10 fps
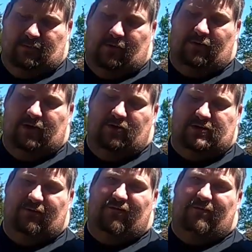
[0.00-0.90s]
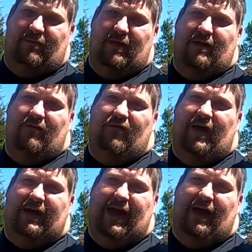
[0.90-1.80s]
we're going to use the
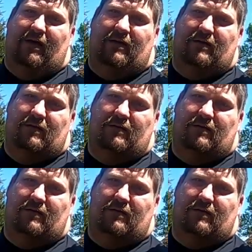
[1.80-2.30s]
fang out.